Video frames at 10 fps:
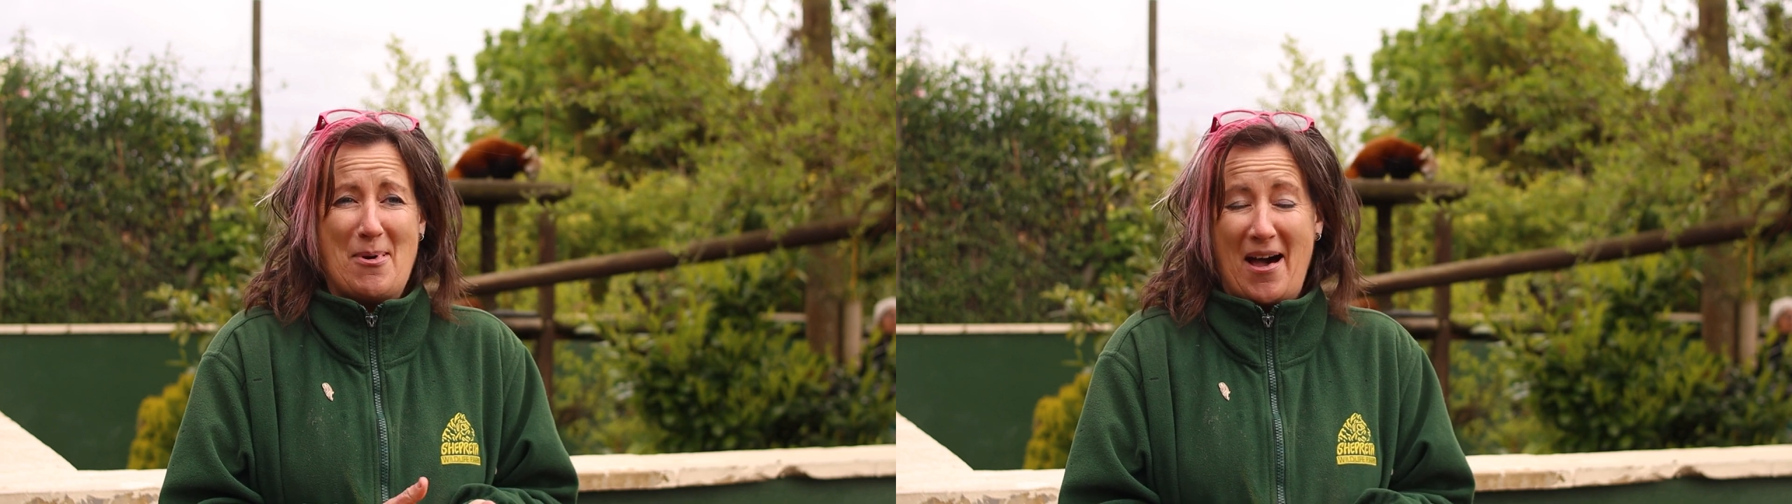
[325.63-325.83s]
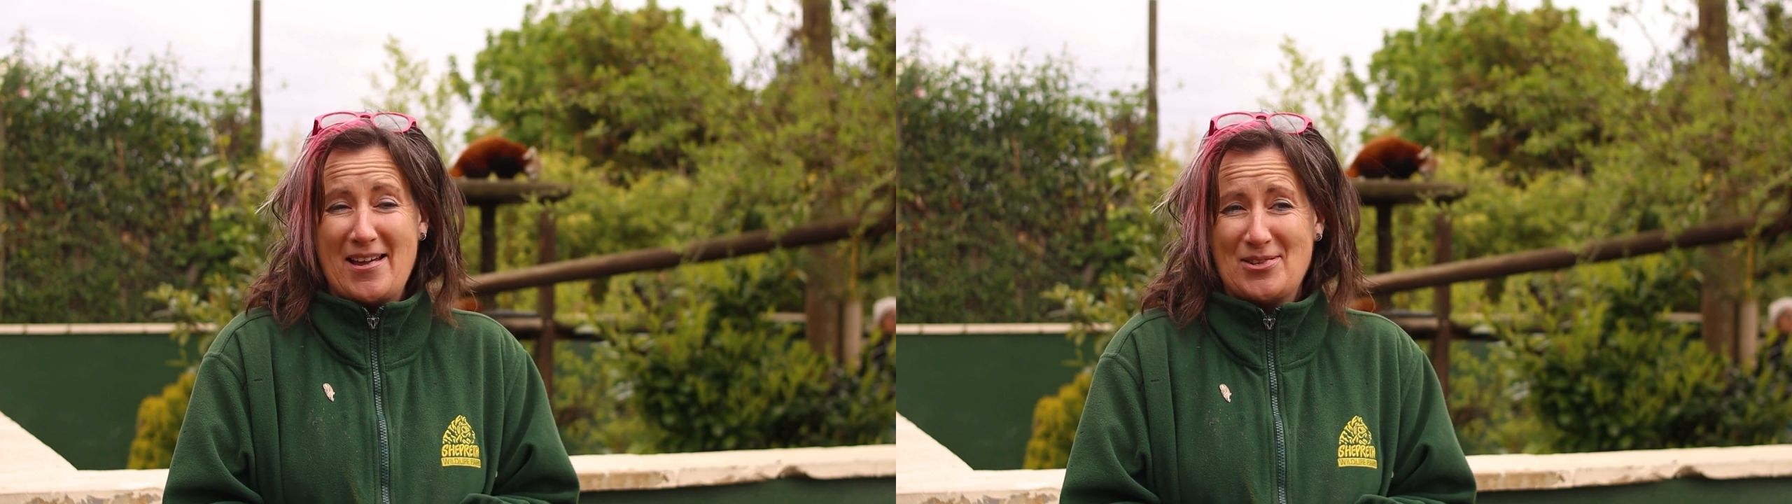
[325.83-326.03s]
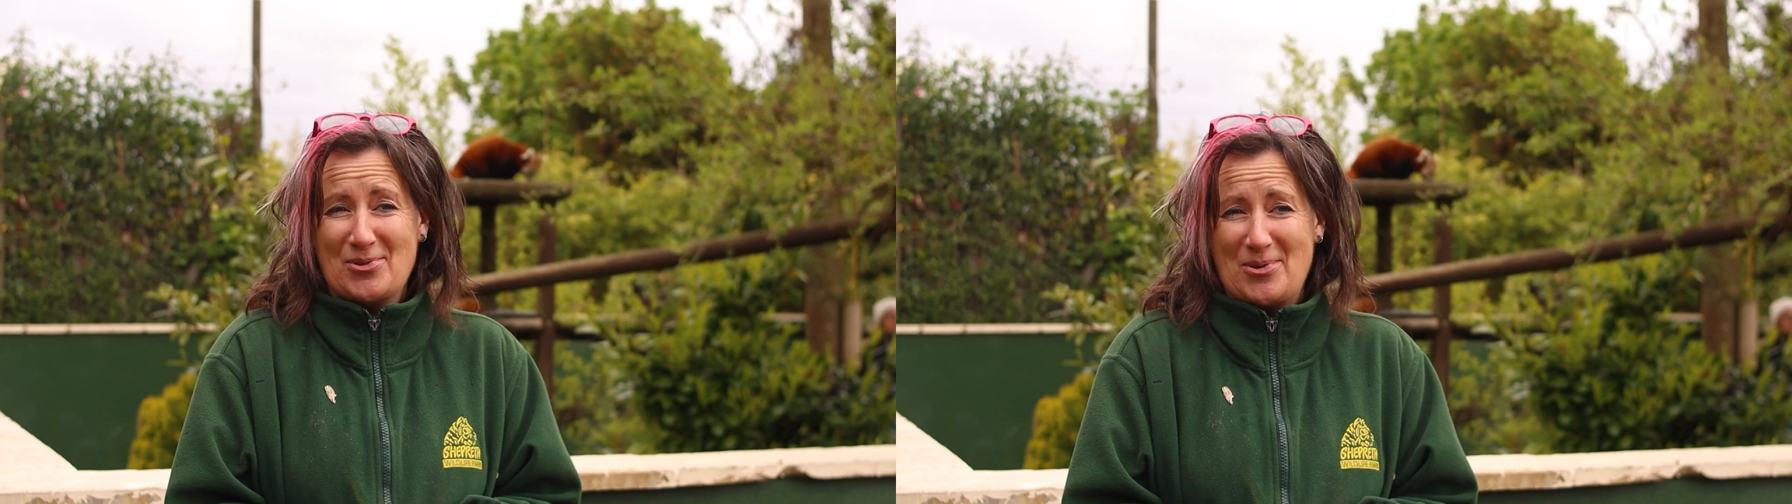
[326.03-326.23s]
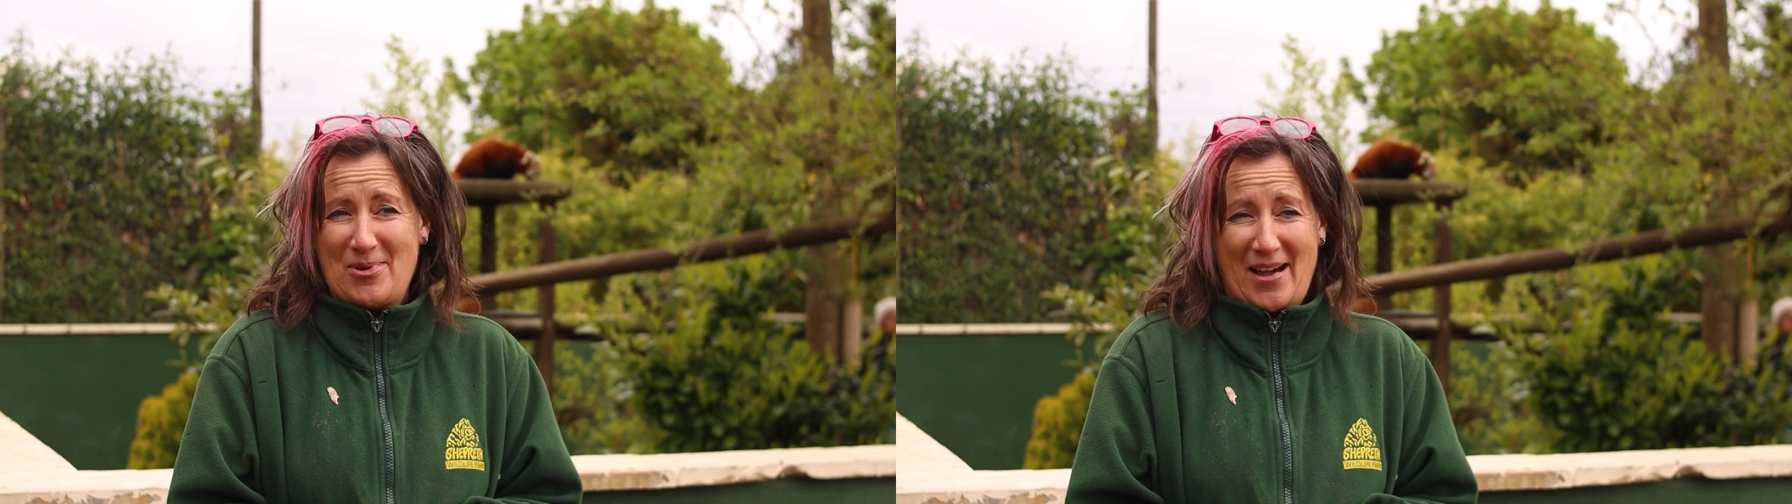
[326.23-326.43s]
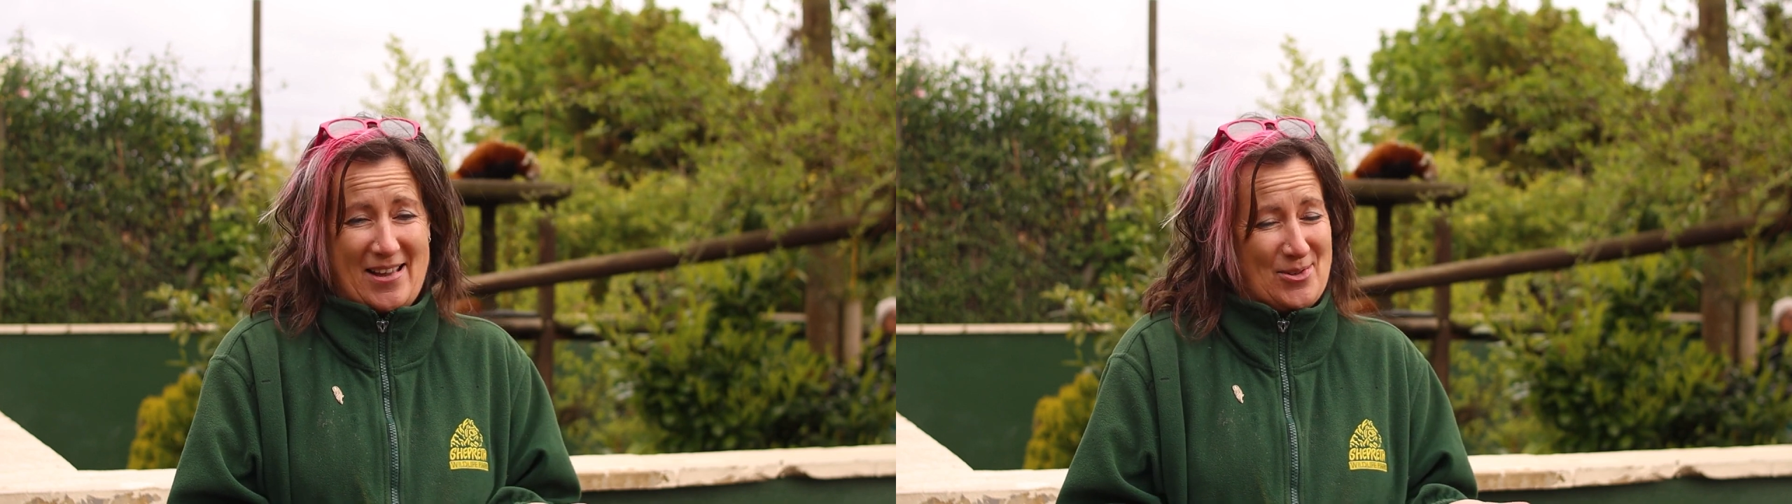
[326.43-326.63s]
I enjoyed
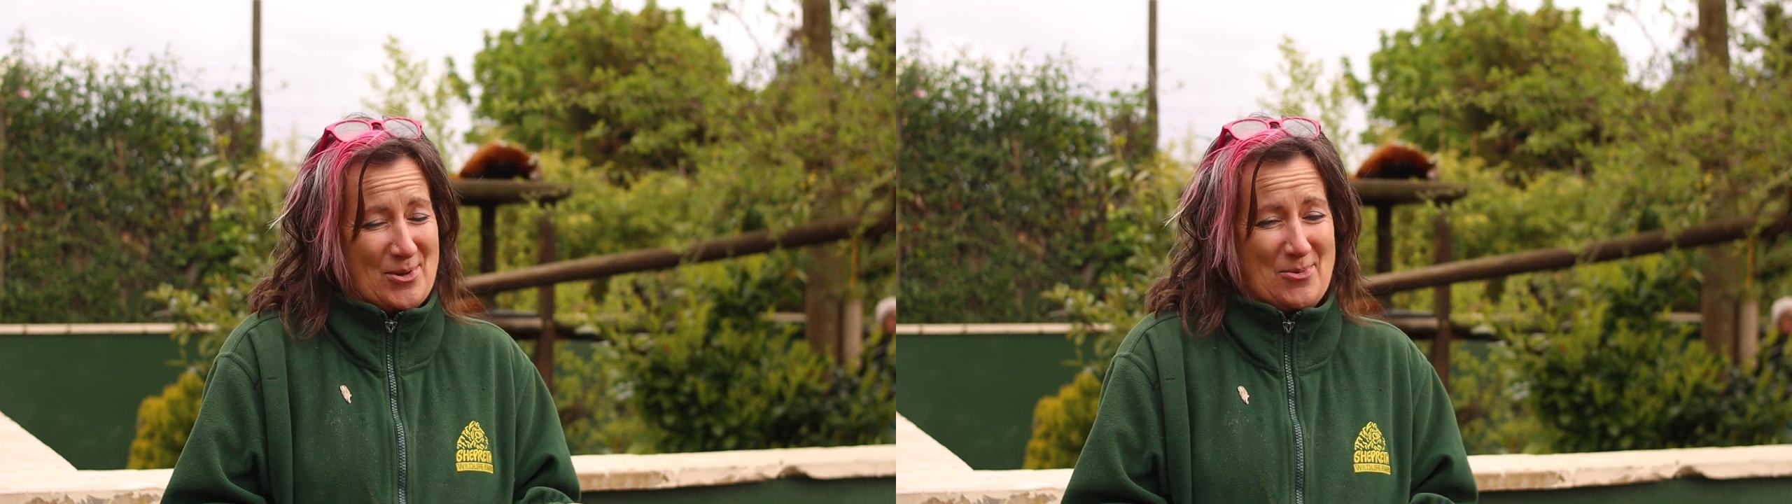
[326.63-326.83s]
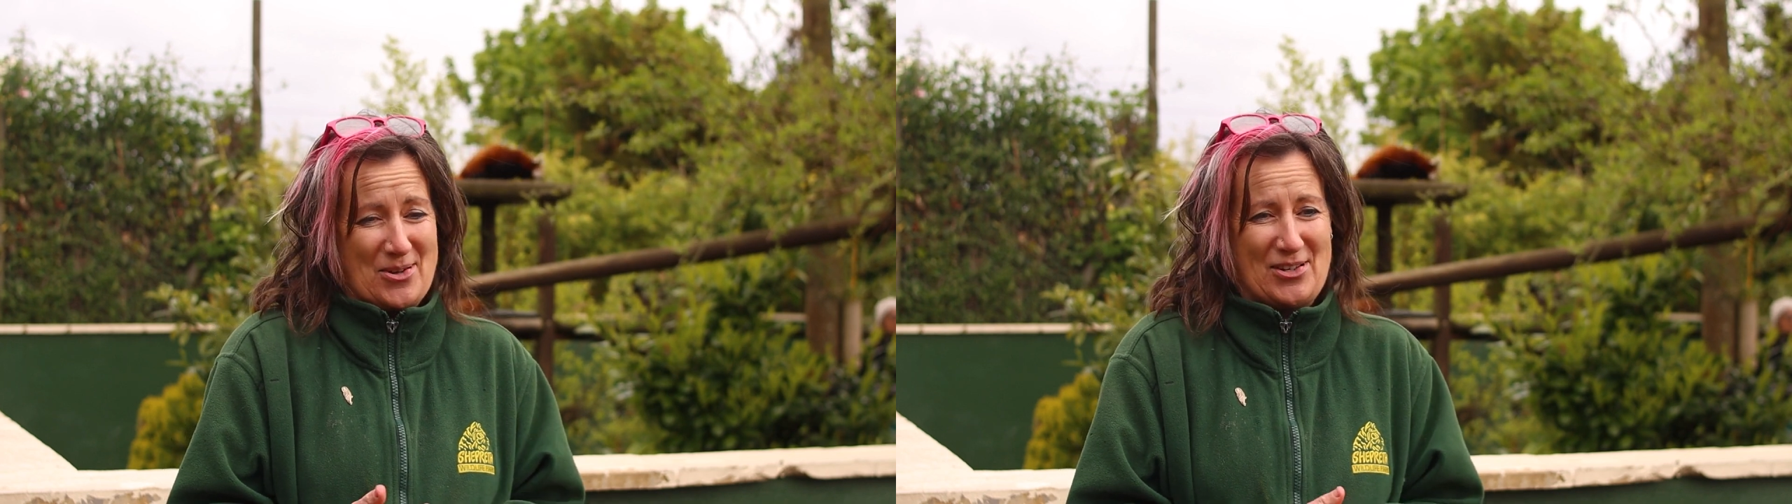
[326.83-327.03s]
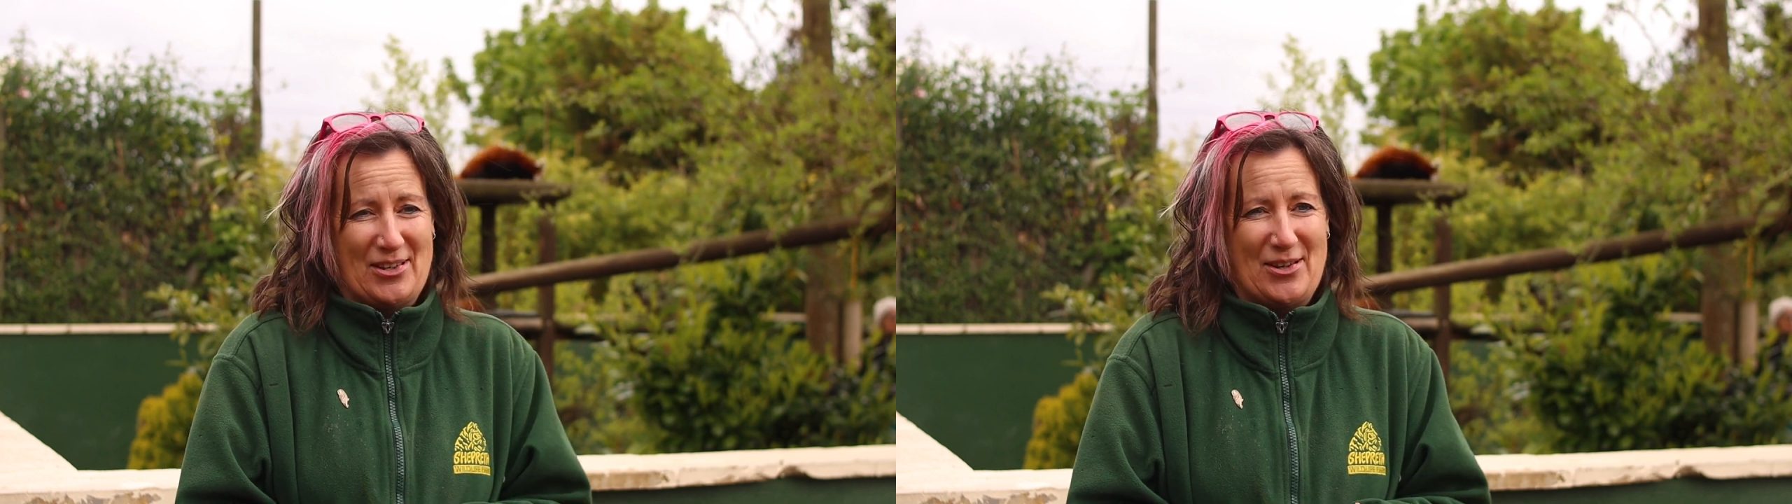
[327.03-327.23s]
watching